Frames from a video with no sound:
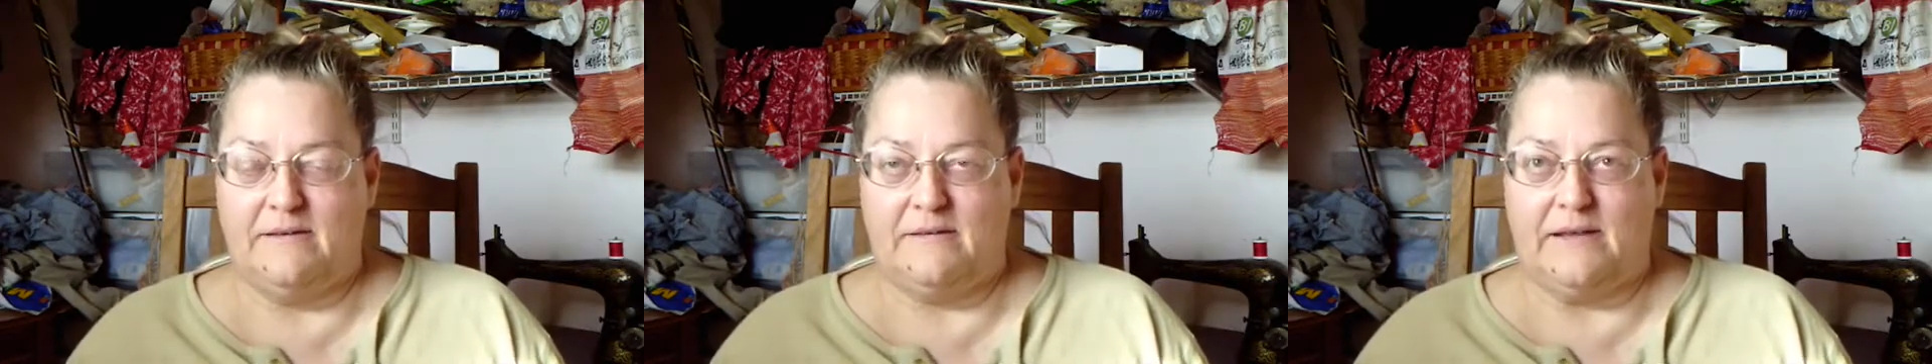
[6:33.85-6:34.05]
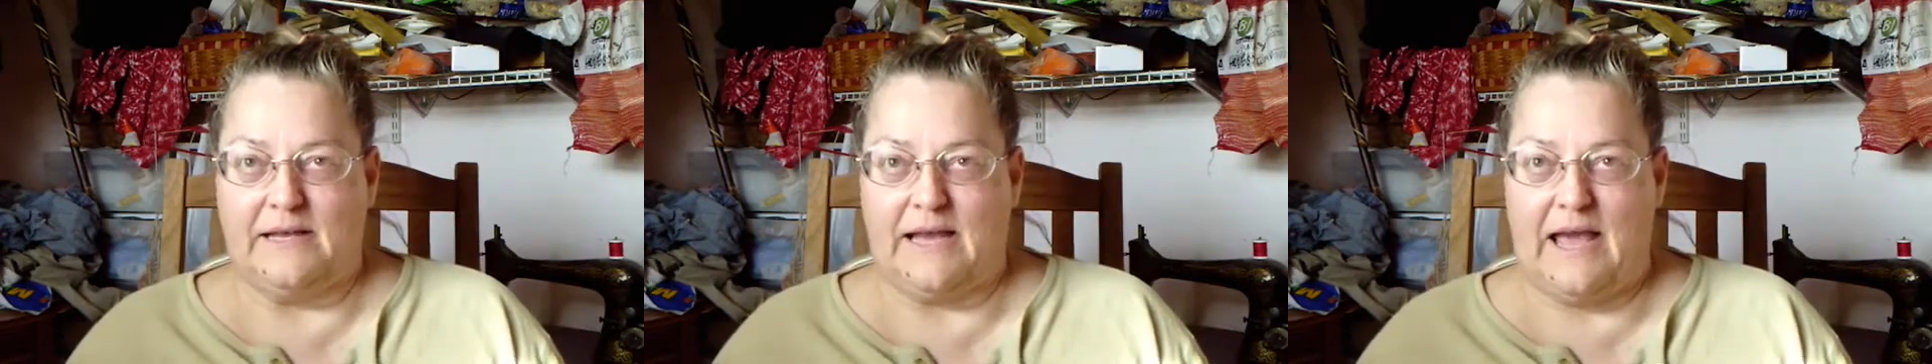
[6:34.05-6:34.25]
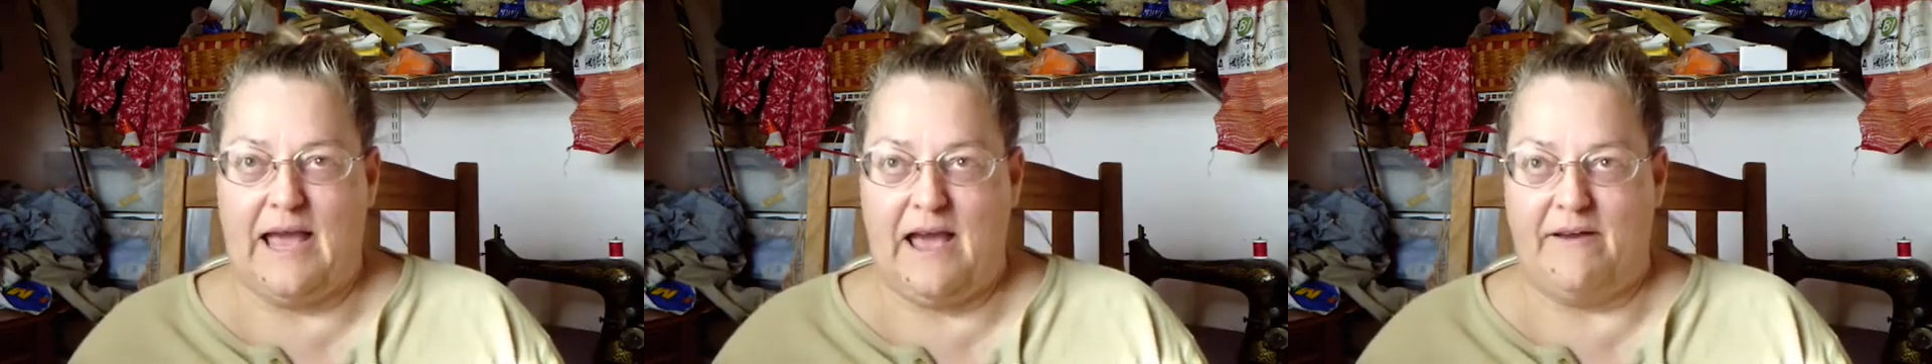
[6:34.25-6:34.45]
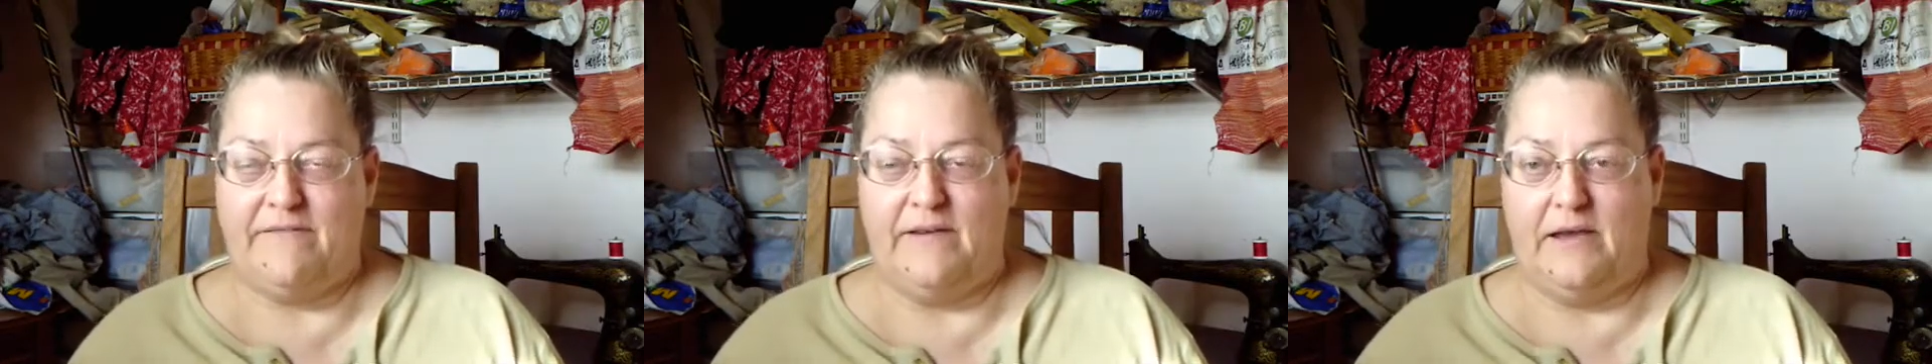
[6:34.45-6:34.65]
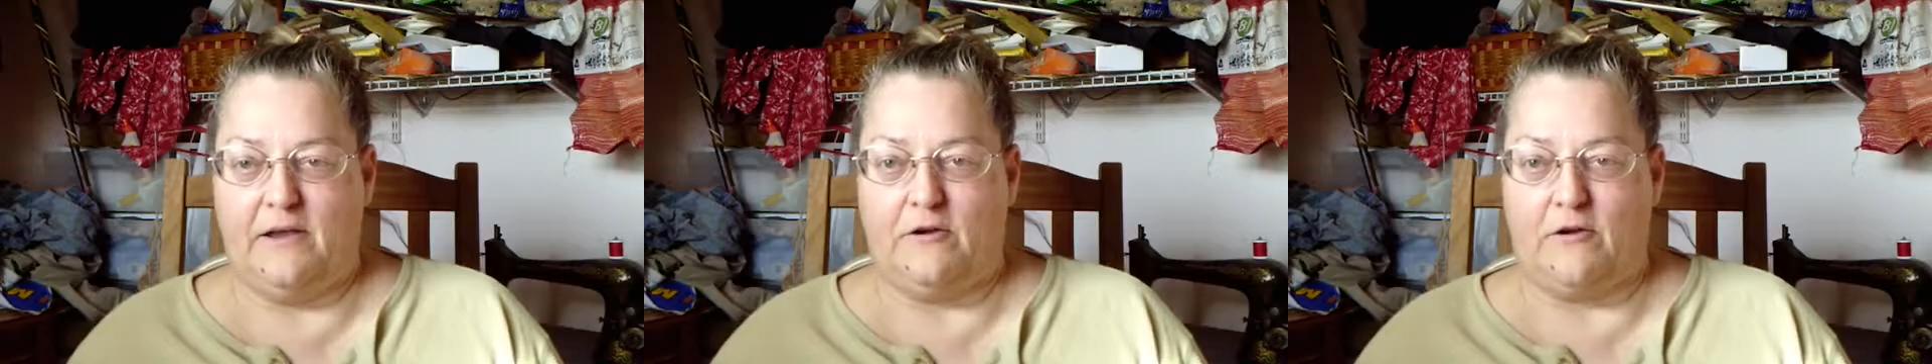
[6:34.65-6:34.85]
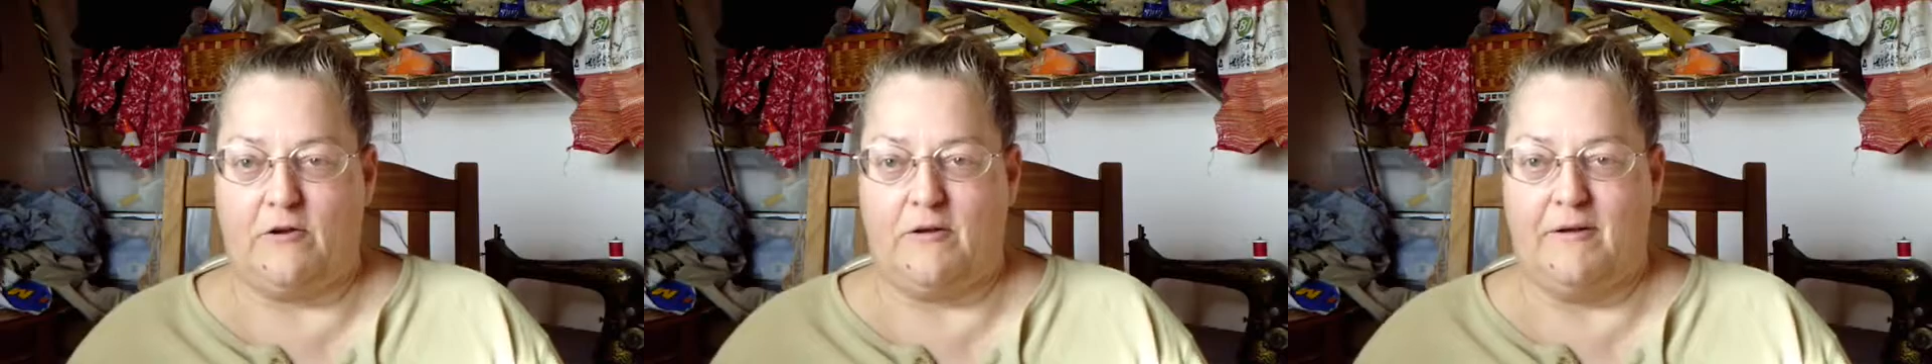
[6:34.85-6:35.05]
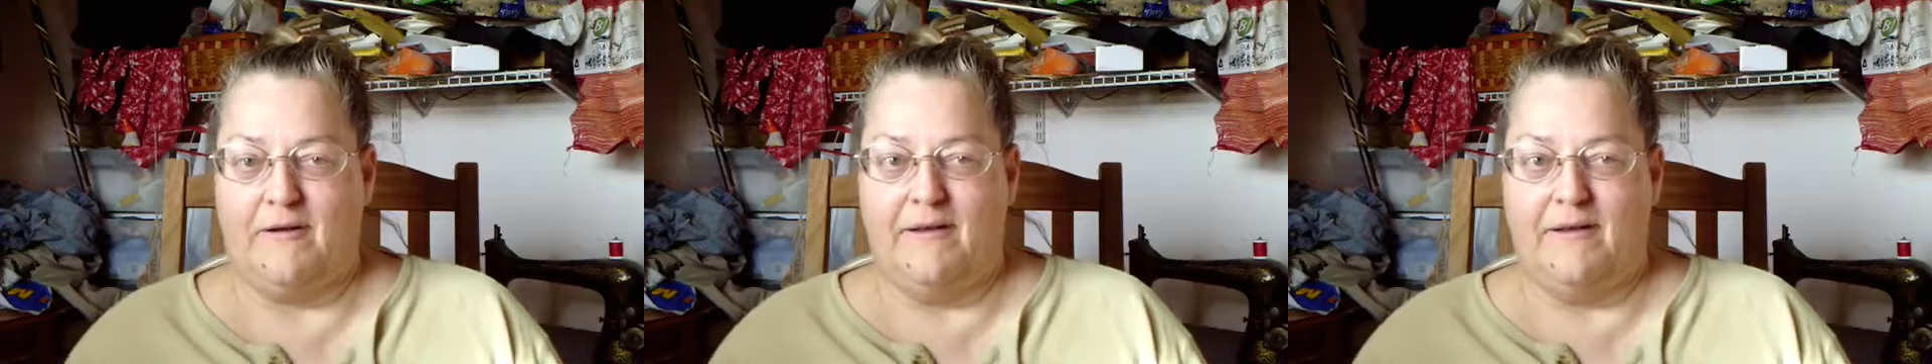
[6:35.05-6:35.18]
like a half acre